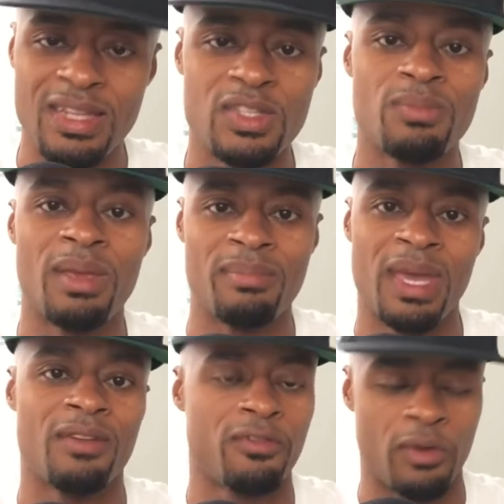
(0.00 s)
to be
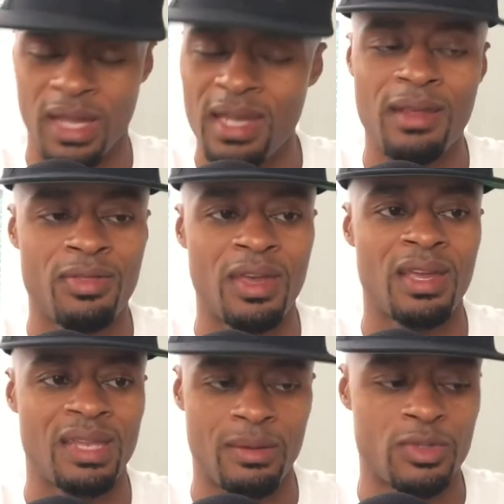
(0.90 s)
met for
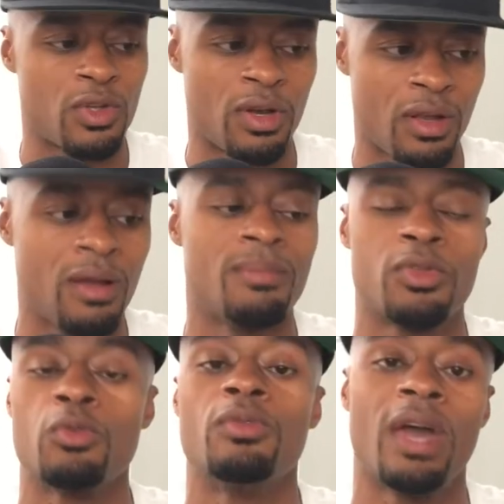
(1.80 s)
anything that was going to come
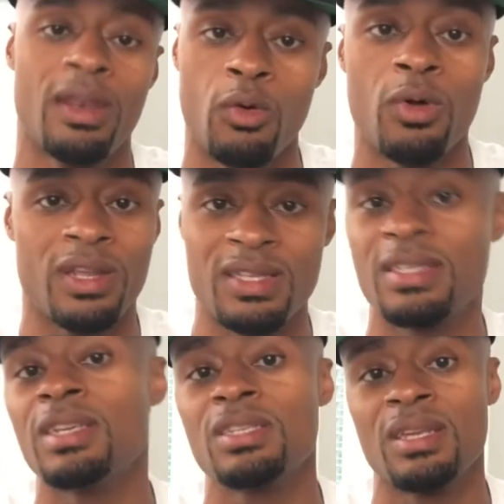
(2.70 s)
through that
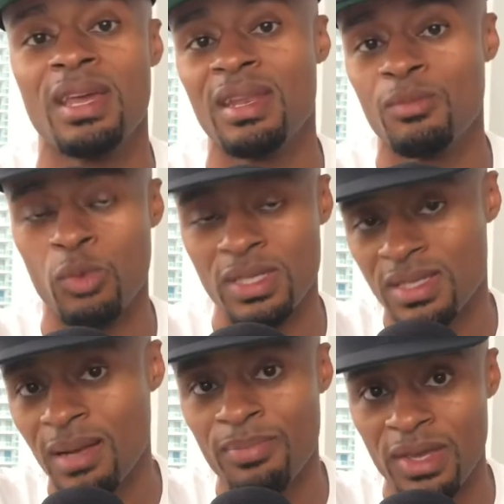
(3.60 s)
organization. And when
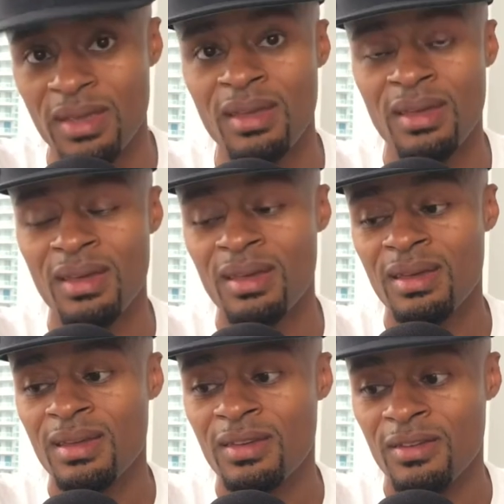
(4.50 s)
something,
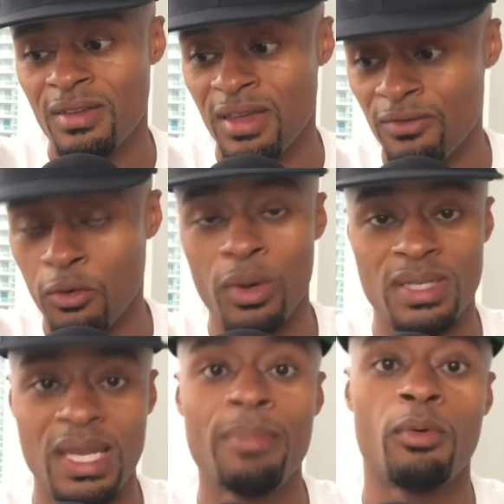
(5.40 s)
for
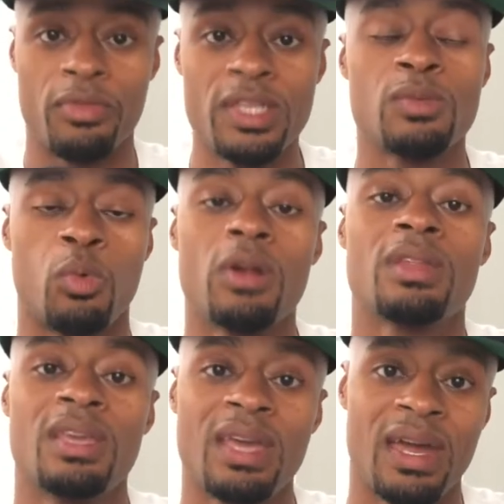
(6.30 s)
example, this work
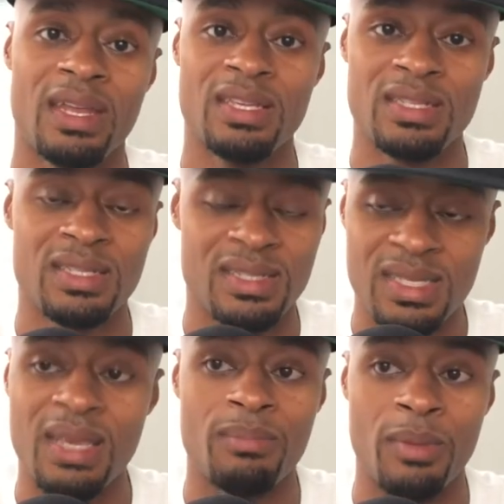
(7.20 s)
that he had his
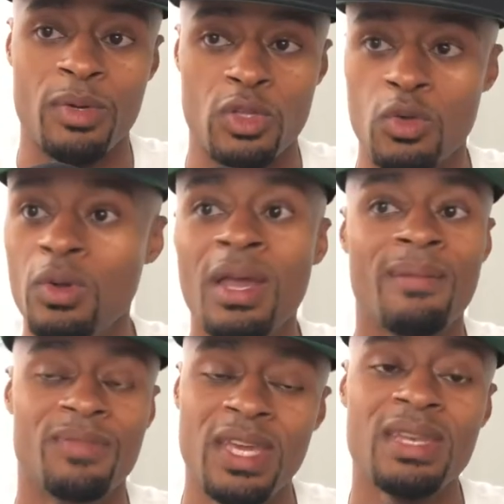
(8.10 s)
team member do,
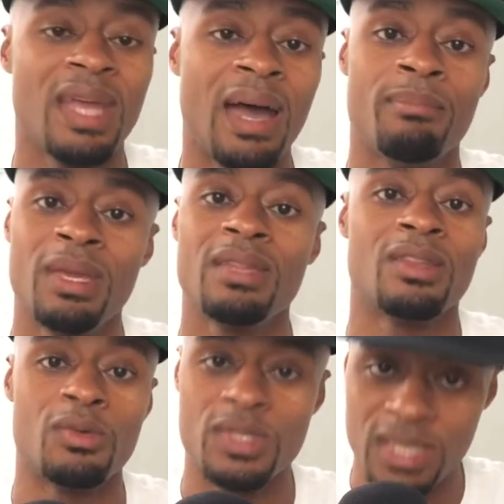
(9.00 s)
did not meet
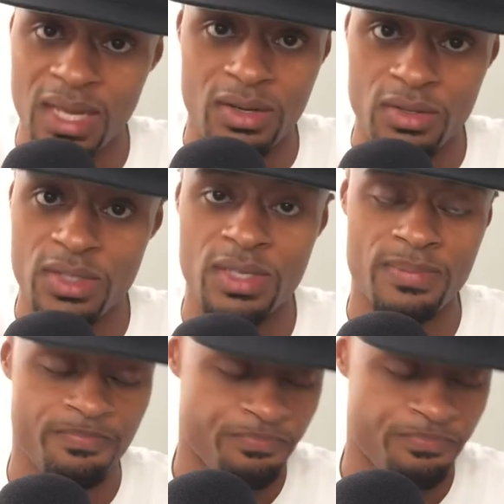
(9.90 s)
those standards,